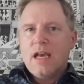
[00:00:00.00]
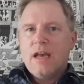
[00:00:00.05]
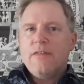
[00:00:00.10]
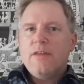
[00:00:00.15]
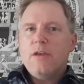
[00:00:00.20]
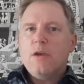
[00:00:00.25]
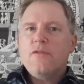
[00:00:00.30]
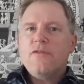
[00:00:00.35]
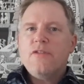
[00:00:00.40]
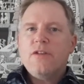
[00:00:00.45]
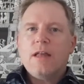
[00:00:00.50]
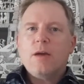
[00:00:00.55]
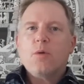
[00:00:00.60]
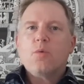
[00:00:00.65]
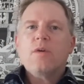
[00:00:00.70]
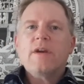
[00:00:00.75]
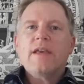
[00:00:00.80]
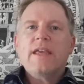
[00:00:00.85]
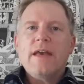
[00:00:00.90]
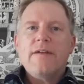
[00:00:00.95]
that you feel like
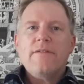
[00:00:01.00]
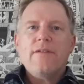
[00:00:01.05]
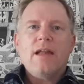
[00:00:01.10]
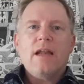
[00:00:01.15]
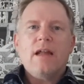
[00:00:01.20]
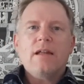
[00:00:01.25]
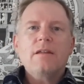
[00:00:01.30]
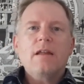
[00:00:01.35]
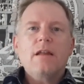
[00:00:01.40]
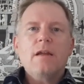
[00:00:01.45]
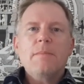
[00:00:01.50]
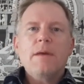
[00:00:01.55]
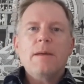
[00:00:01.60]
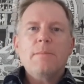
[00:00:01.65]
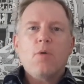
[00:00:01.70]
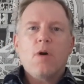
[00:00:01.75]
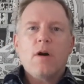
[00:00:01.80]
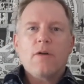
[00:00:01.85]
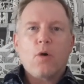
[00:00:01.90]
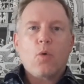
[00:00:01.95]
will give it a little bit
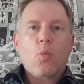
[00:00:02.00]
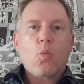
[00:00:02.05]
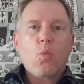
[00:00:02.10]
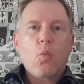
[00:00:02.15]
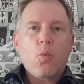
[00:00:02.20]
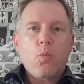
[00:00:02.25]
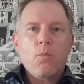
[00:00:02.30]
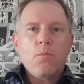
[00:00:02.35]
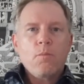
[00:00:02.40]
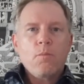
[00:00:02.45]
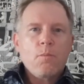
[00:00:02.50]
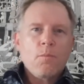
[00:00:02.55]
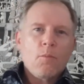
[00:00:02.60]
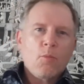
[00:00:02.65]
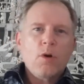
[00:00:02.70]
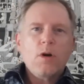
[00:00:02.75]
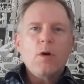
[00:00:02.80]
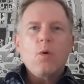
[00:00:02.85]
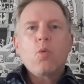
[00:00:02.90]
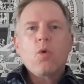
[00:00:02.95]
more of a
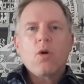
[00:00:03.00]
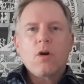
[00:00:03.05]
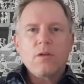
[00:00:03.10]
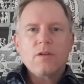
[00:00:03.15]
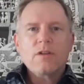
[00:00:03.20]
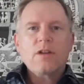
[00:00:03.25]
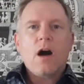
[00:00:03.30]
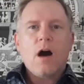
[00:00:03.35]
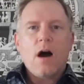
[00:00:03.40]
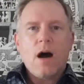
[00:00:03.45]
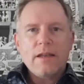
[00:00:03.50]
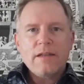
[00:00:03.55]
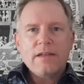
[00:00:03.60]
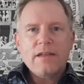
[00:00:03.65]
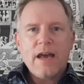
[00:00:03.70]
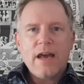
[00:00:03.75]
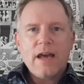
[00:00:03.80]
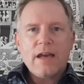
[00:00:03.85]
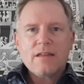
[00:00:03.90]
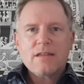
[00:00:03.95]
real world
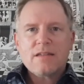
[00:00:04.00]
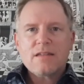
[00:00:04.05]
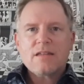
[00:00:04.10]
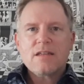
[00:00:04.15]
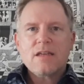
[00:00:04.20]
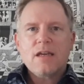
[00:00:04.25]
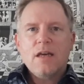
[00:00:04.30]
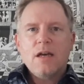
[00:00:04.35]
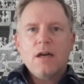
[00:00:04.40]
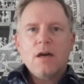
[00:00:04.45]
context,